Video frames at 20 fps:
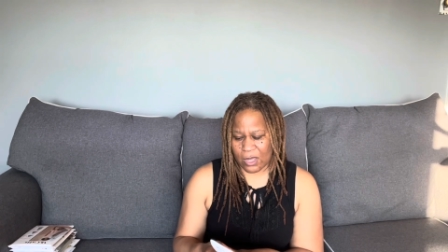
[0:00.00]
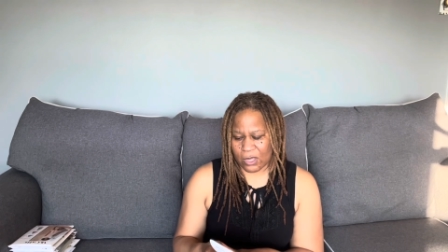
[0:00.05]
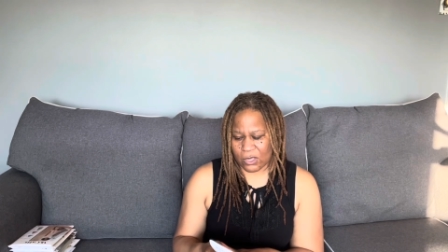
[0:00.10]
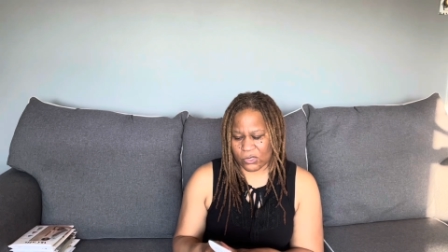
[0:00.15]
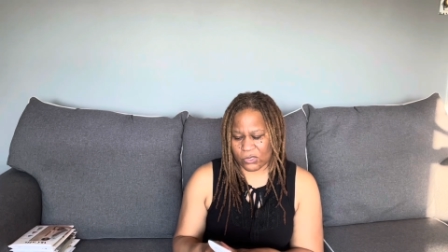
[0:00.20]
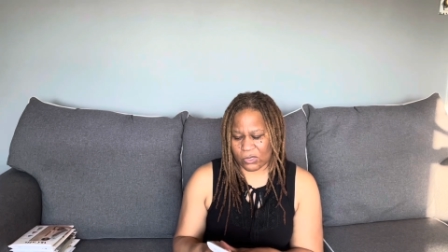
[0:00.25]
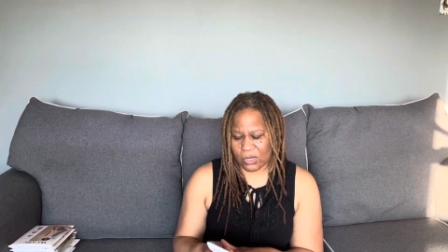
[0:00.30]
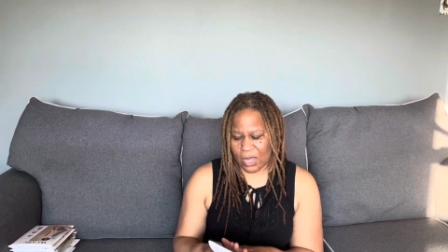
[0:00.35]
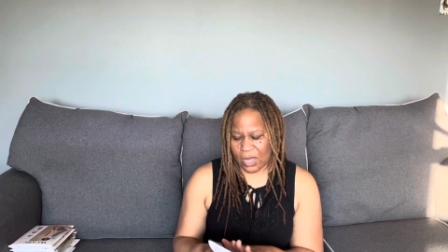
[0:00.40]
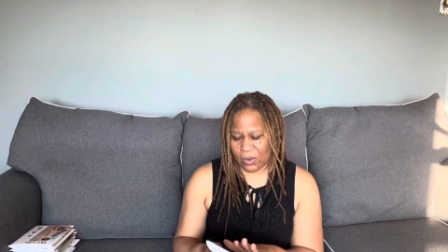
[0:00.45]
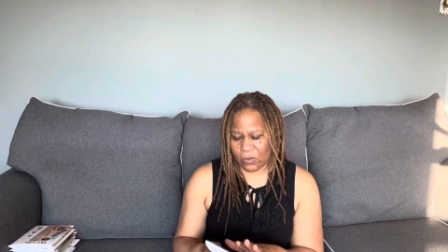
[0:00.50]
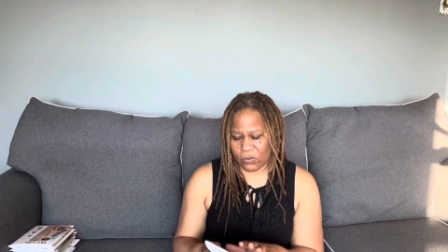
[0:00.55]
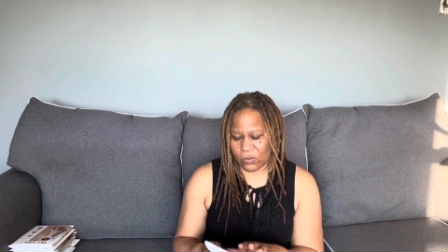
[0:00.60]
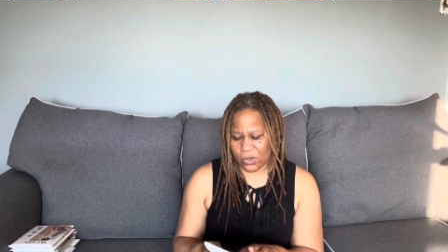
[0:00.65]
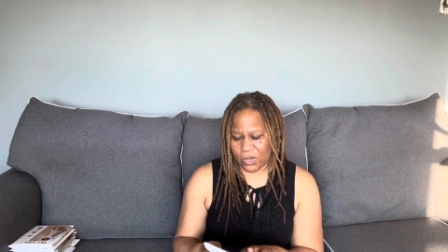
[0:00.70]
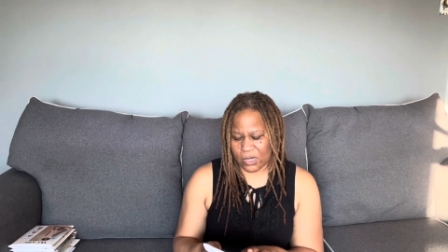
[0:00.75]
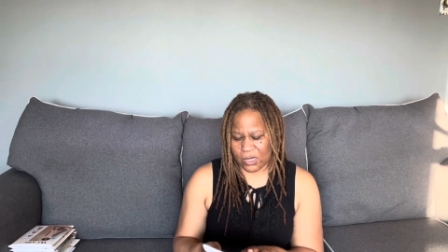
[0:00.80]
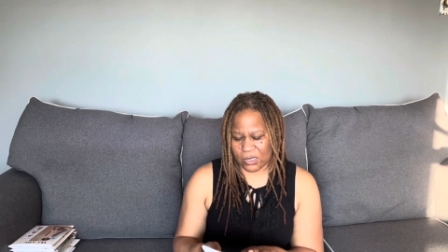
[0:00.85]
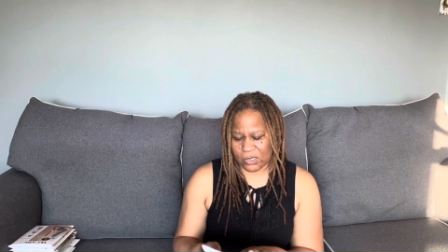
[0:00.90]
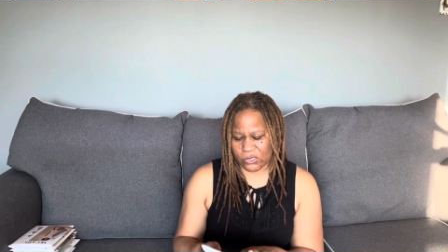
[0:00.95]
So I
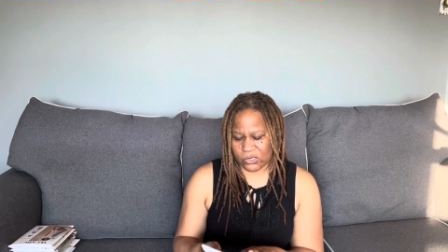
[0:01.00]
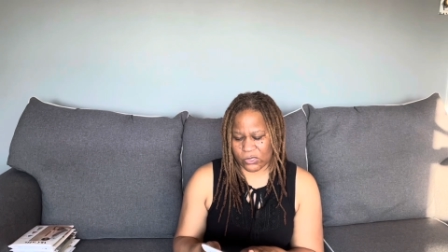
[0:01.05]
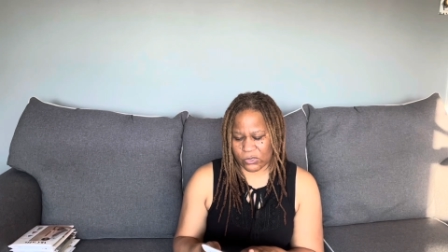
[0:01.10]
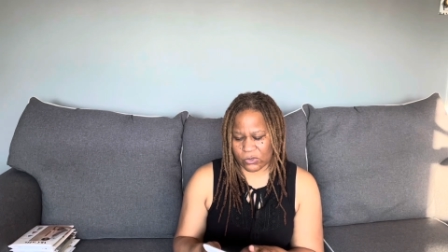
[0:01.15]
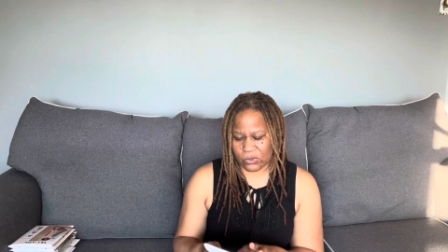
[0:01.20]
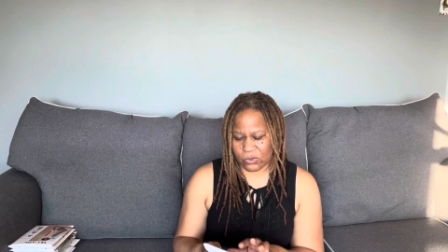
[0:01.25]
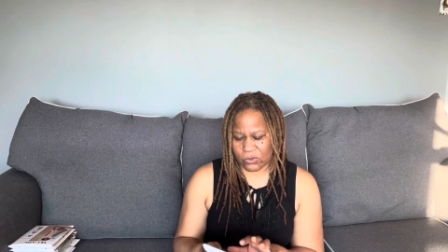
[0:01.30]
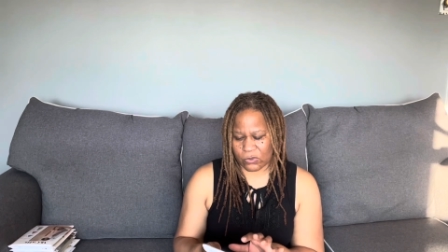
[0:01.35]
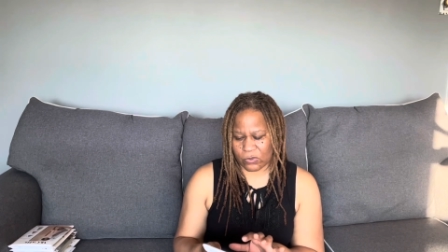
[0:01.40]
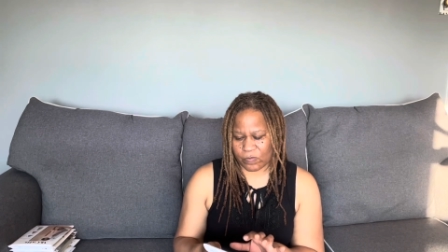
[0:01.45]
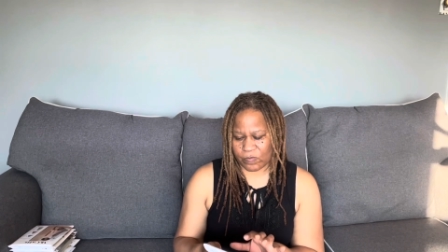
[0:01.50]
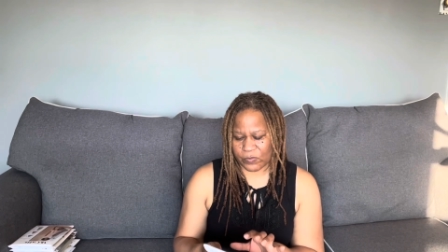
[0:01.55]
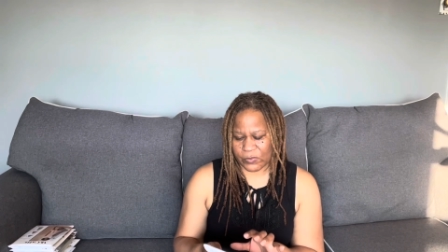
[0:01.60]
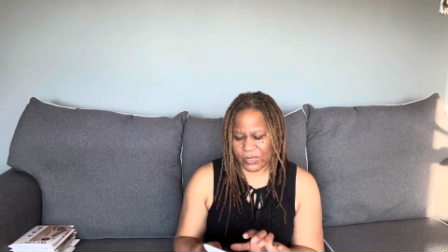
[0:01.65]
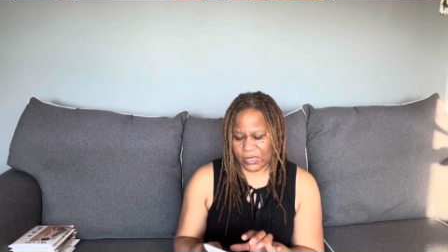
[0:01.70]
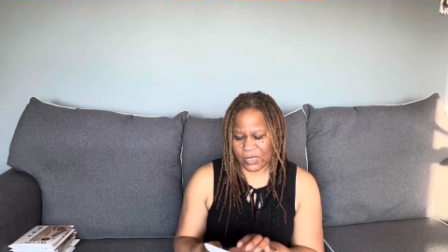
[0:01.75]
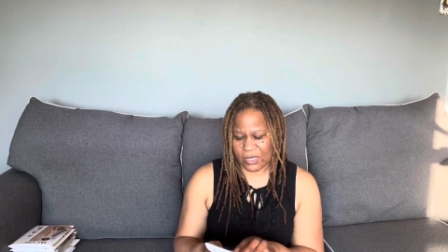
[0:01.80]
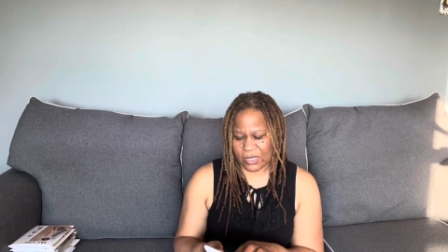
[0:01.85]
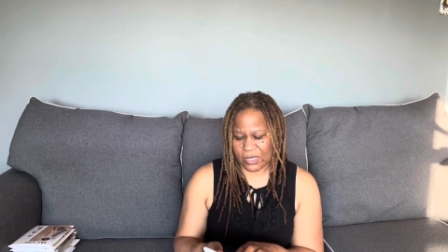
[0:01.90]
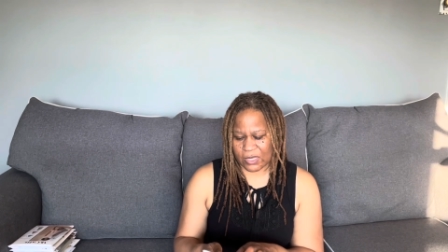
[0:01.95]
wanted to
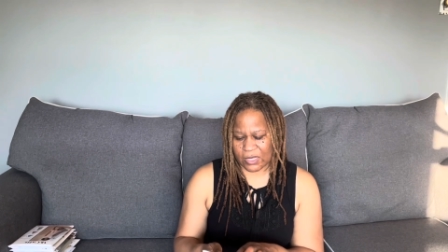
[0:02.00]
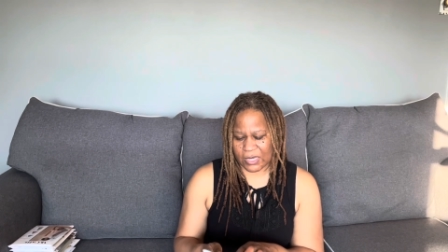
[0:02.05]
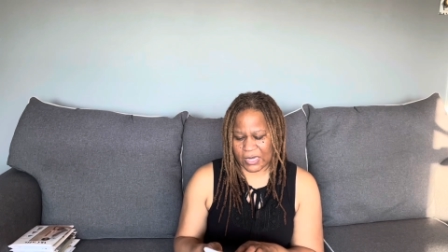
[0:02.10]
get